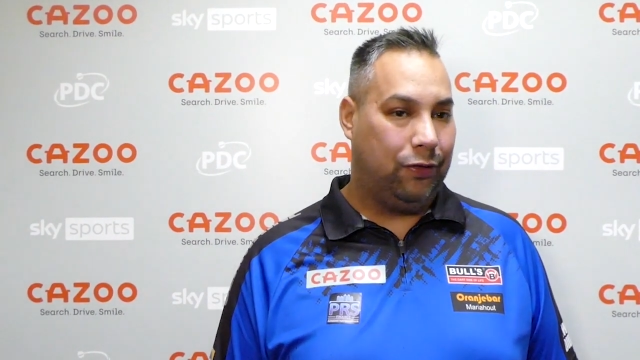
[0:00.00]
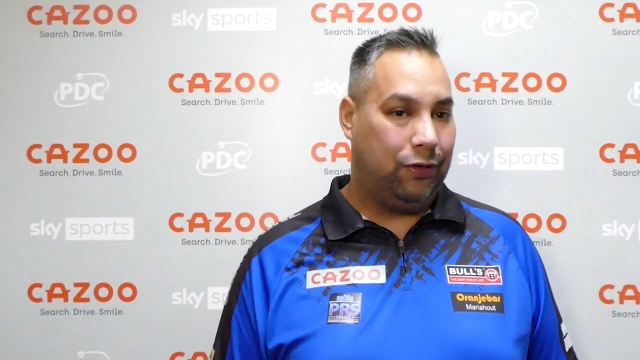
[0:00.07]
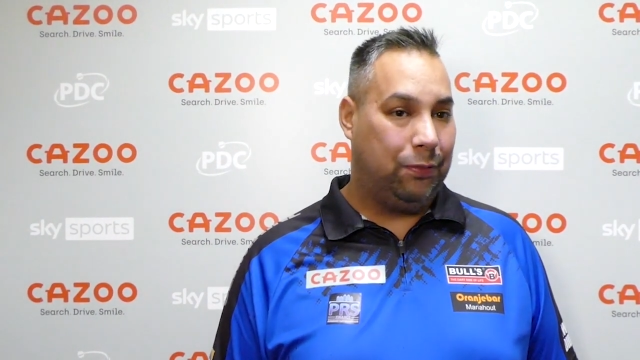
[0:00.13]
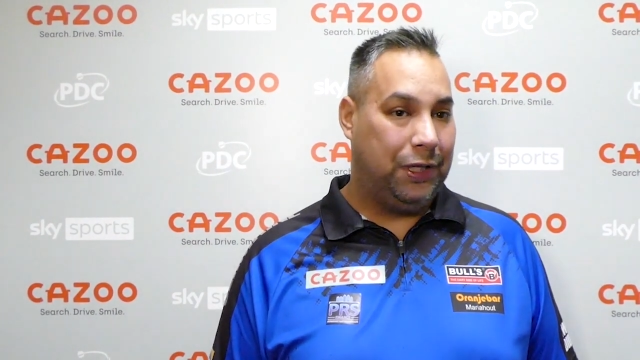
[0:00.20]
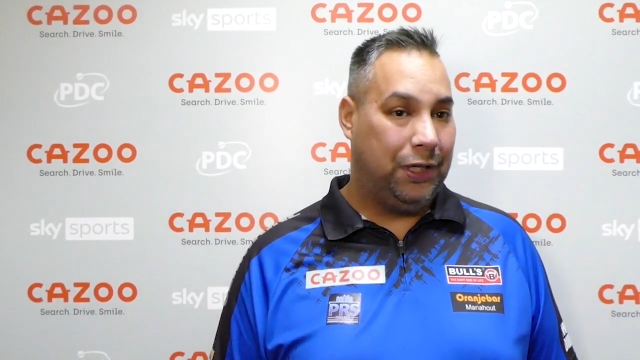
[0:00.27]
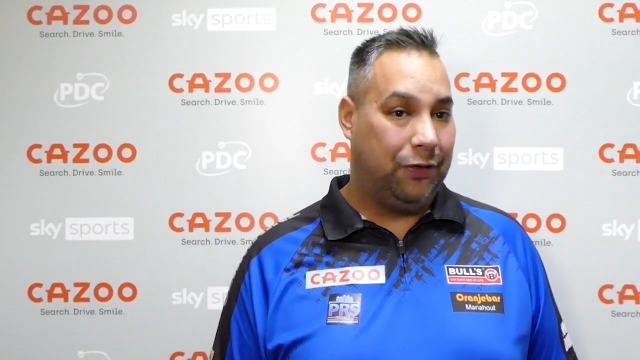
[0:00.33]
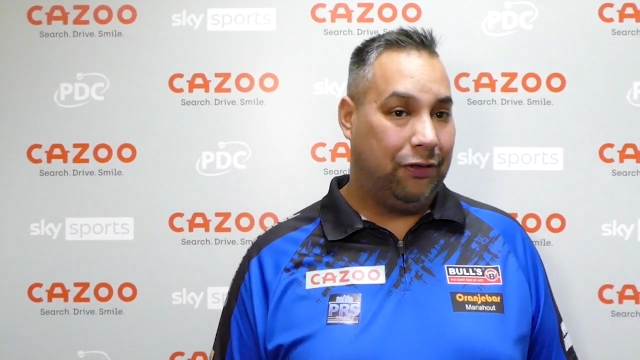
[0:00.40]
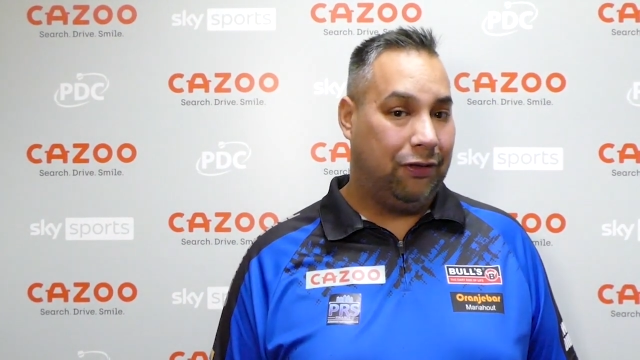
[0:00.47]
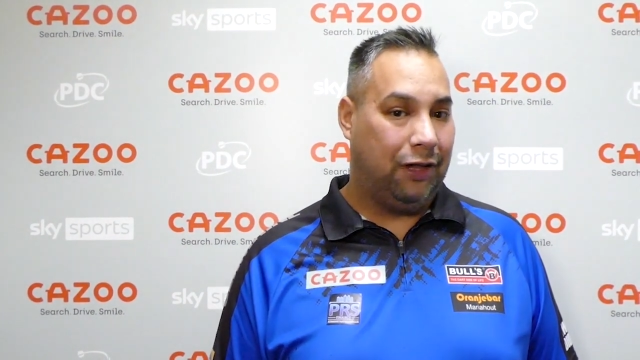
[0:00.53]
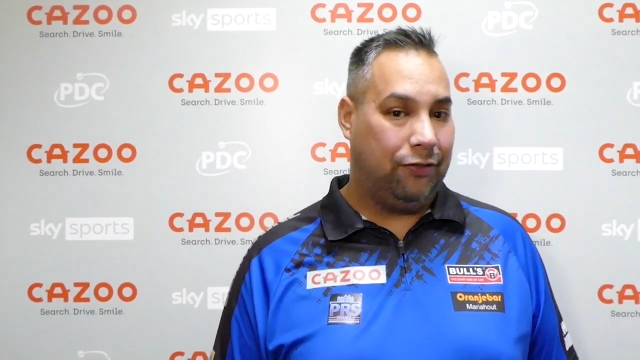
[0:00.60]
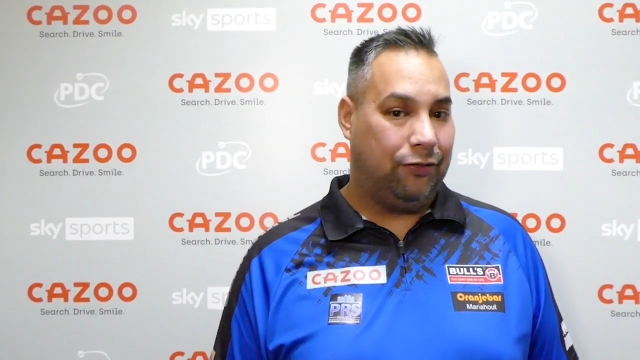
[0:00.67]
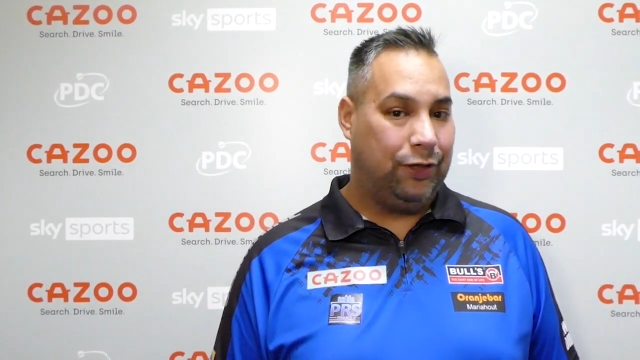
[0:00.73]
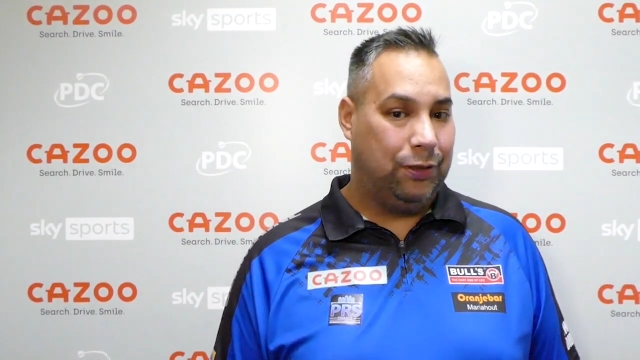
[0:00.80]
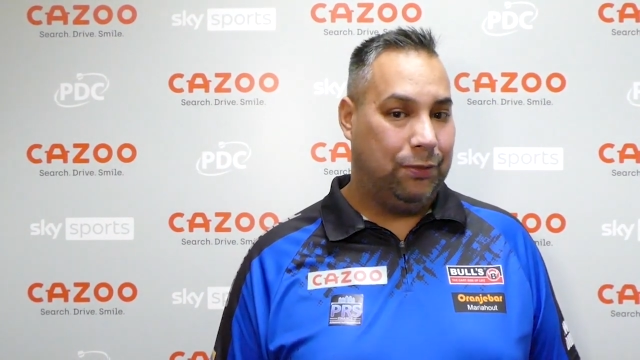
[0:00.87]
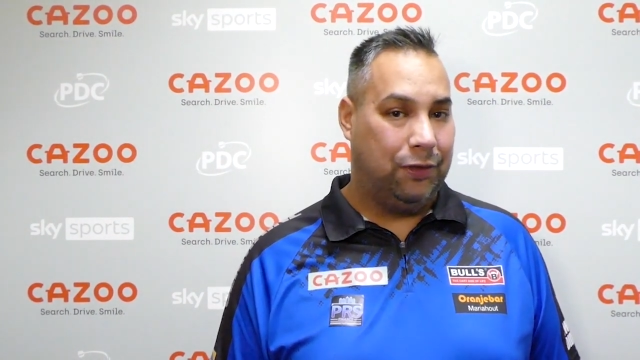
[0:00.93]
to be honest,
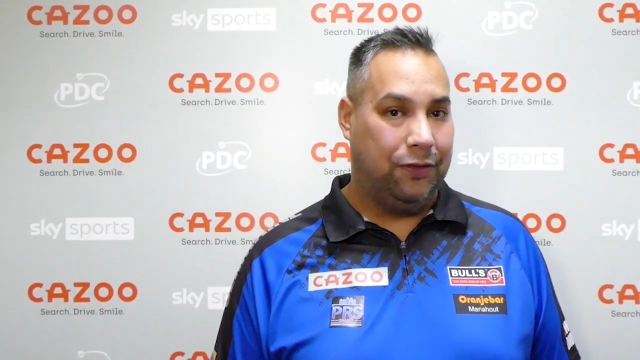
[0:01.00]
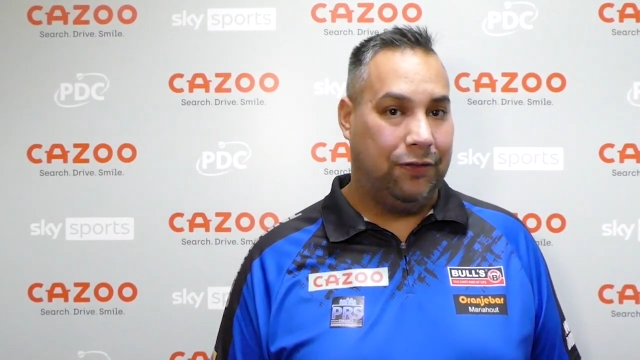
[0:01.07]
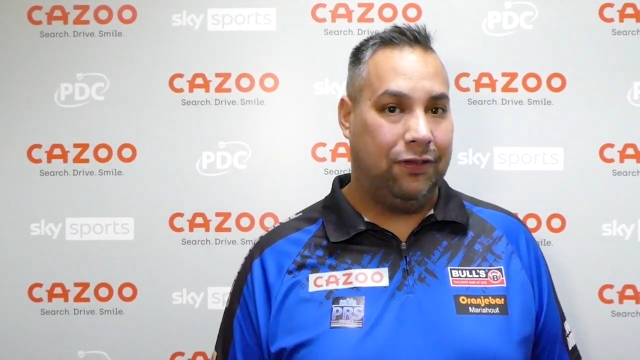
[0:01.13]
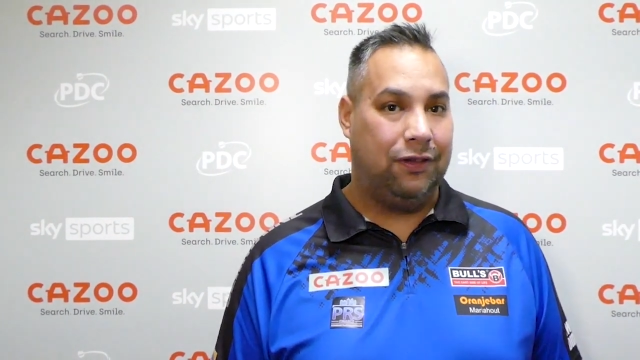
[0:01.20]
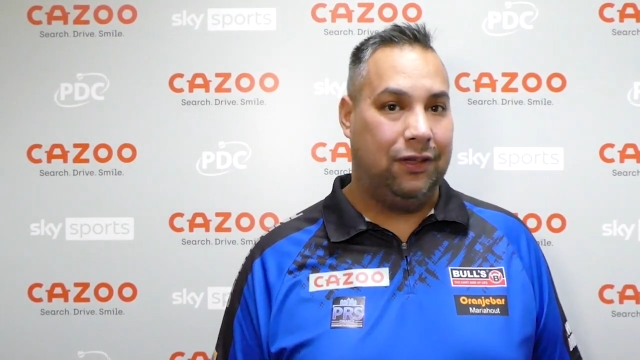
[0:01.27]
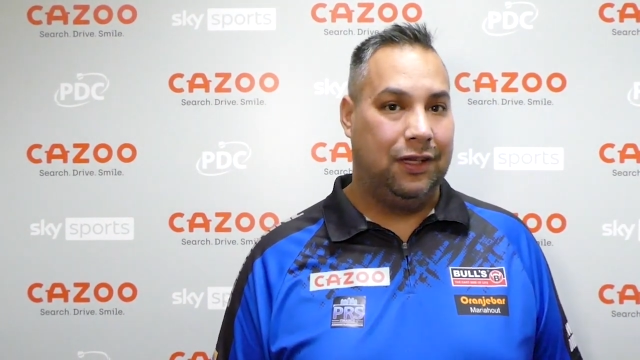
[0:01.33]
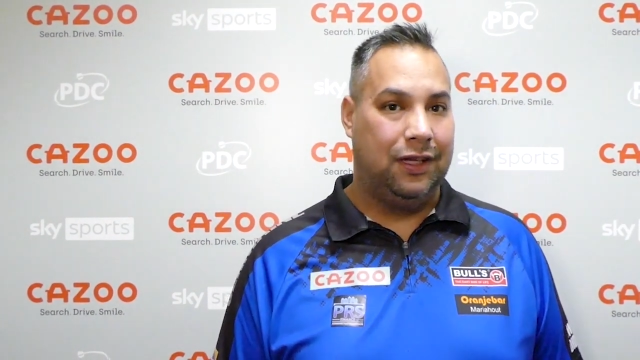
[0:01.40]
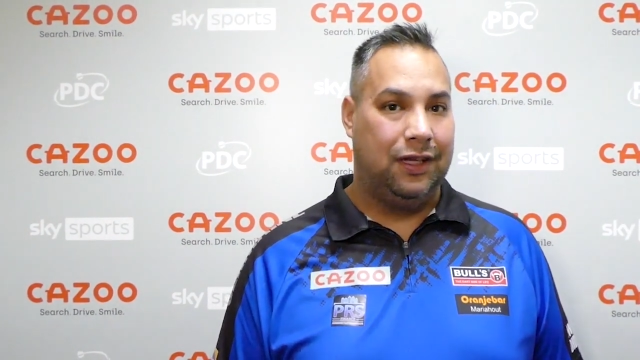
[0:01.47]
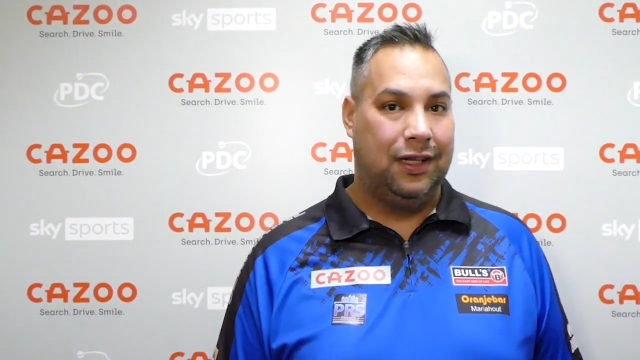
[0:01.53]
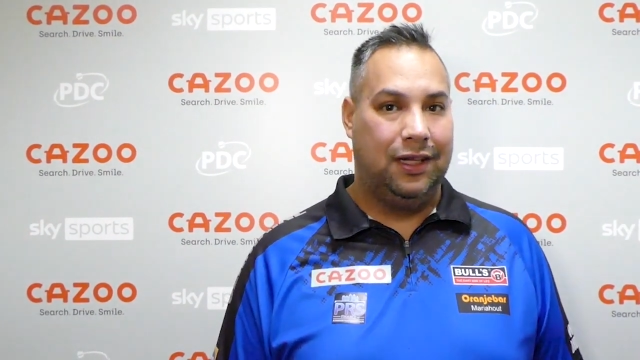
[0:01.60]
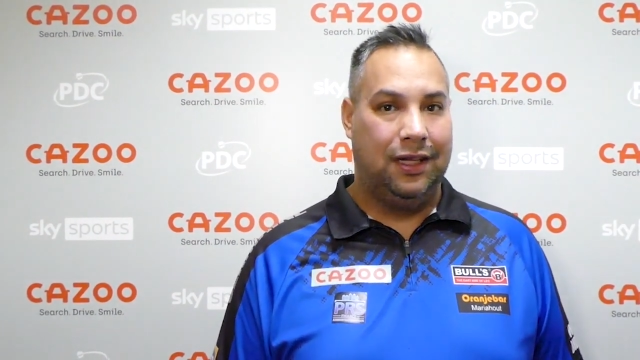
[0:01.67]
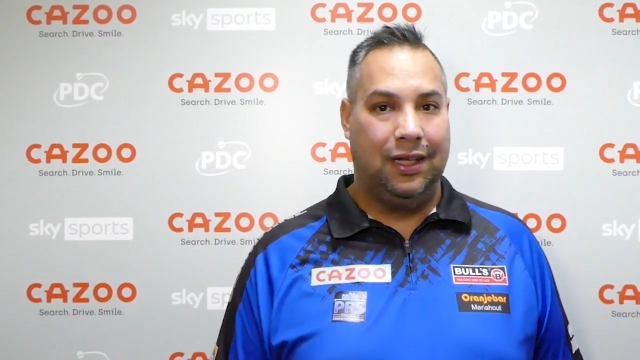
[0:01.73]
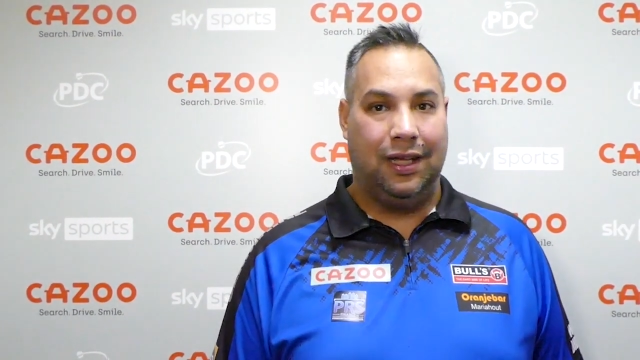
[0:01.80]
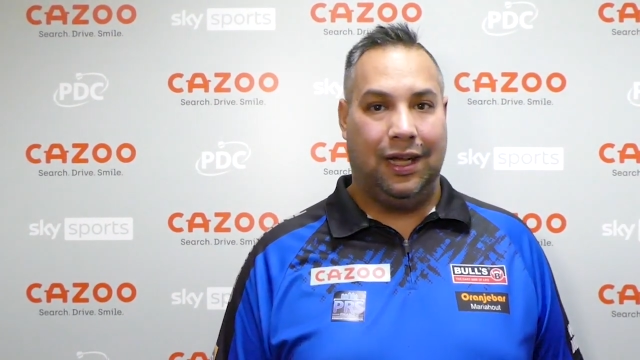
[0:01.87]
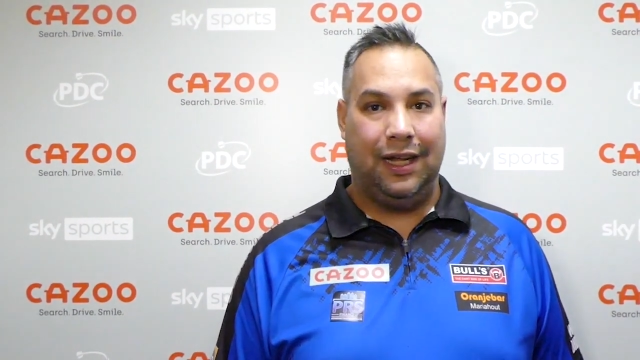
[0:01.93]
last few months.
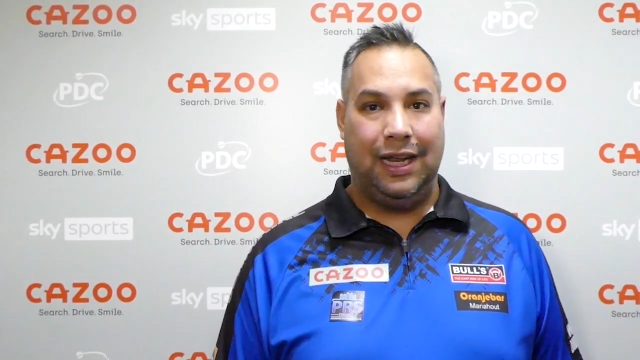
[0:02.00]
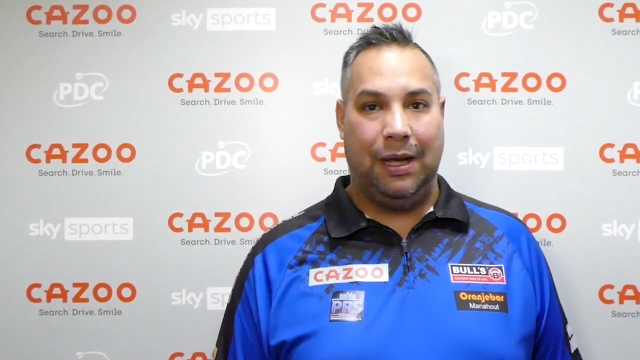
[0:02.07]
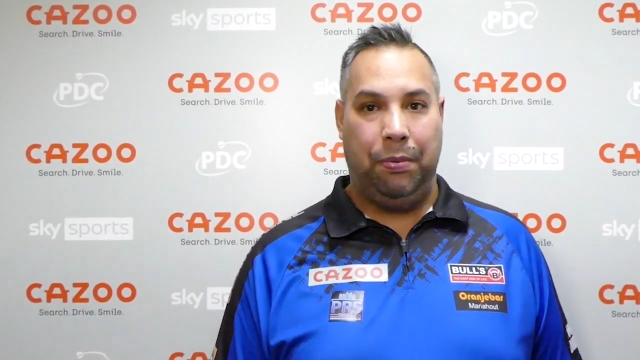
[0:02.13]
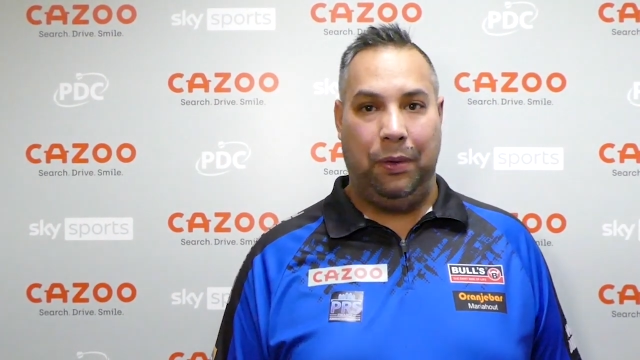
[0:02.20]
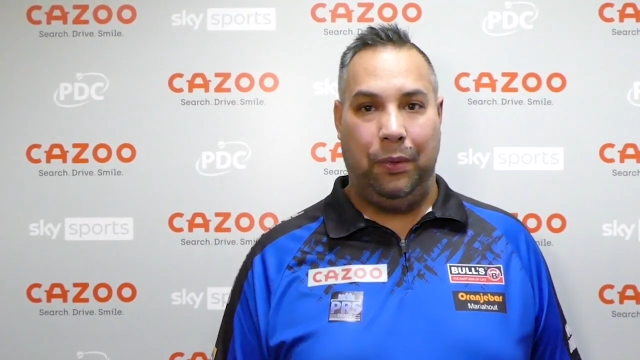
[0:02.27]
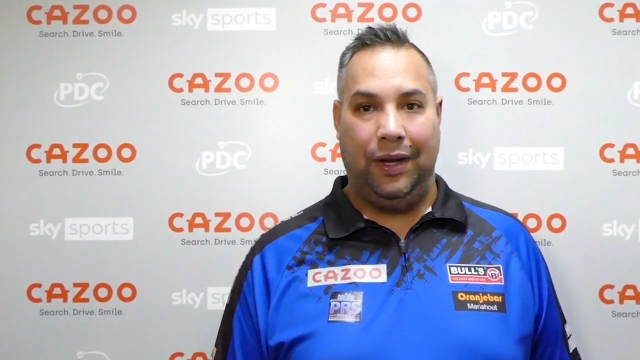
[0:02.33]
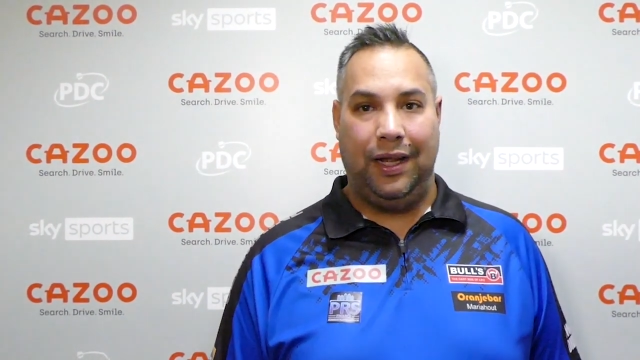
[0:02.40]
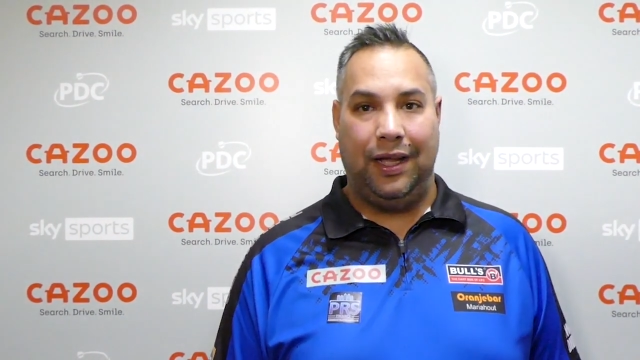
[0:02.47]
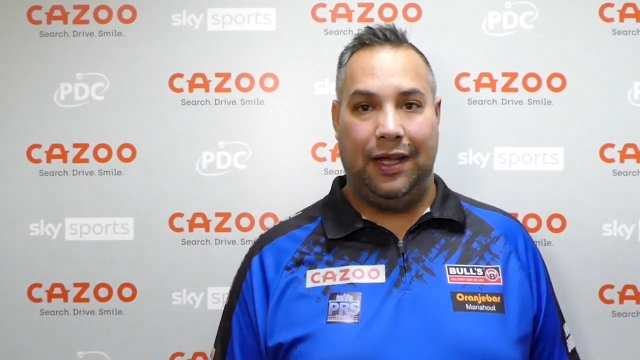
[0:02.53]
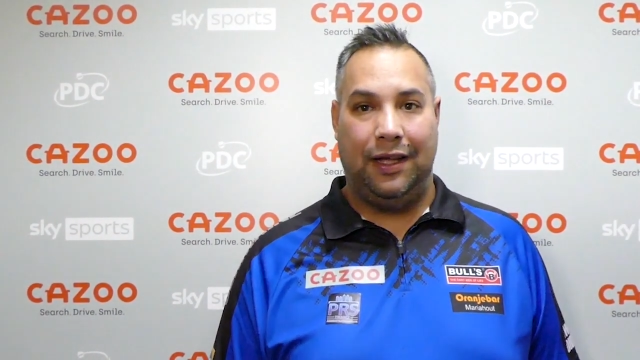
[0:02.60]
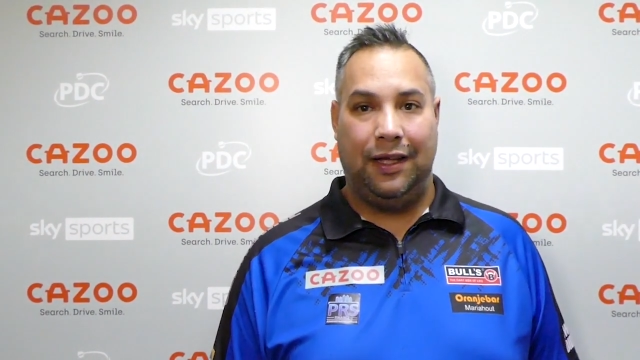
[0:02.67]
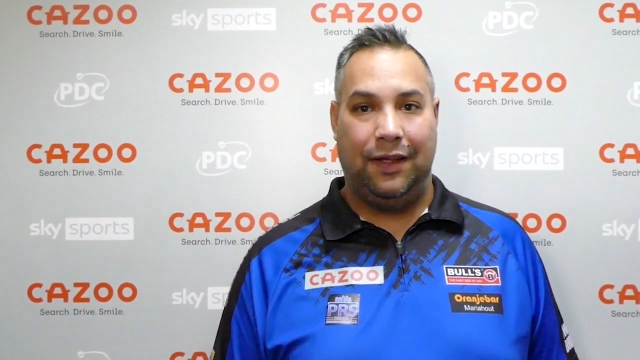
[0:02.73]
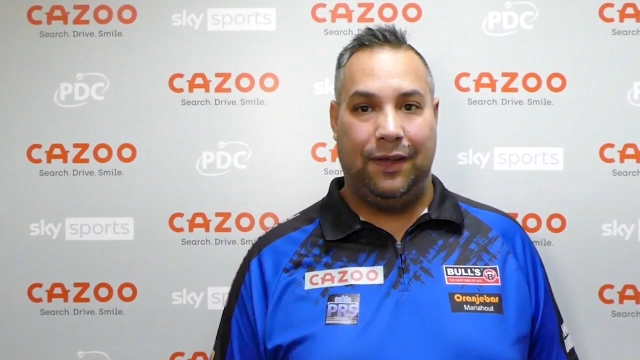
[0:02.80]
I'm happy with that.